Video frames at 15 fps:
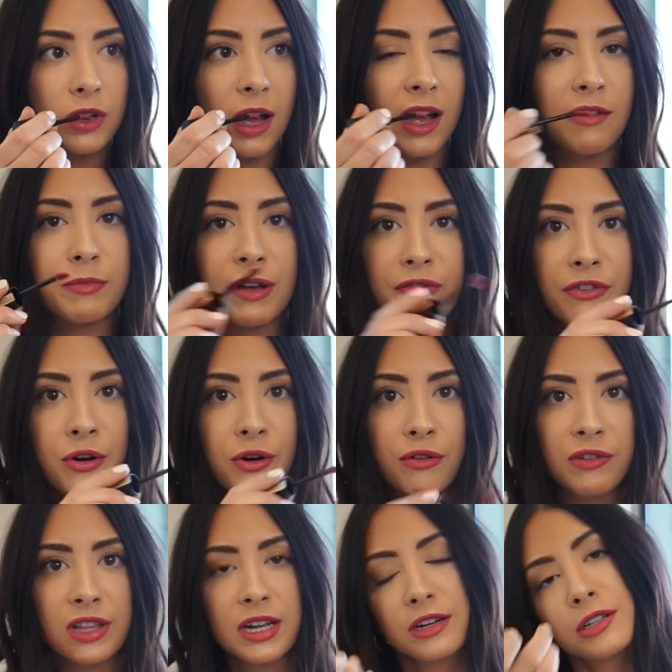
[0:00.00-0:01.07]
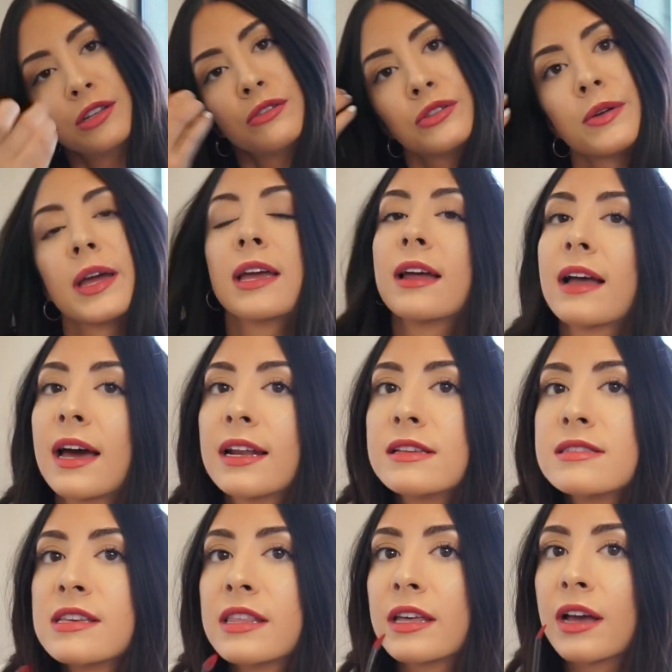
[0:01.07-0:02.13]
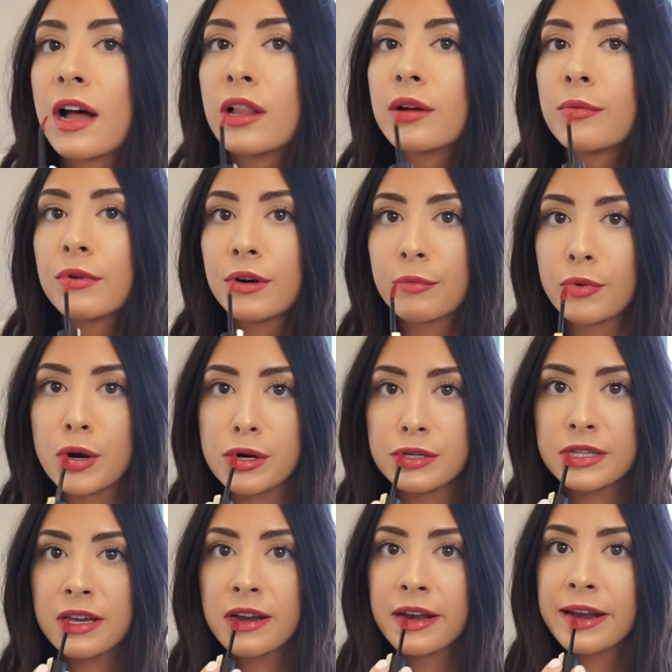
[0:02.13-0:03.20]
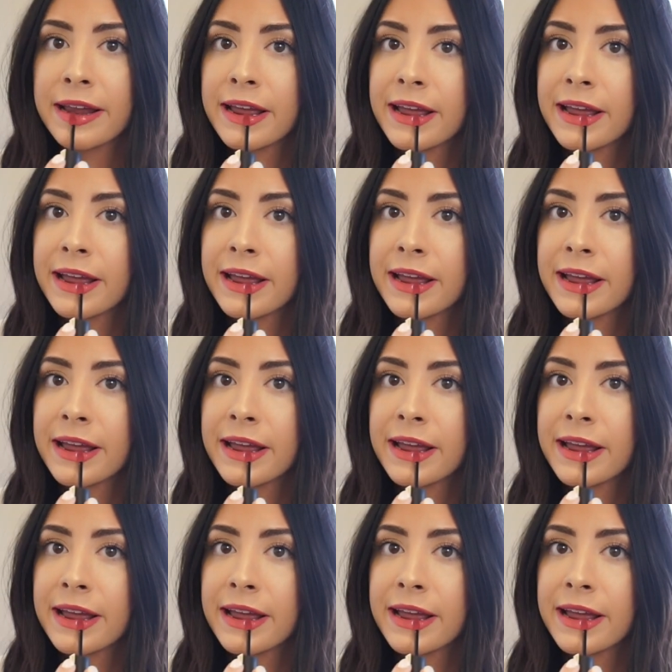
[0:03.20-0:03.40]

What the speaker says: I have my phone over there too so I can kind of see the color more in person.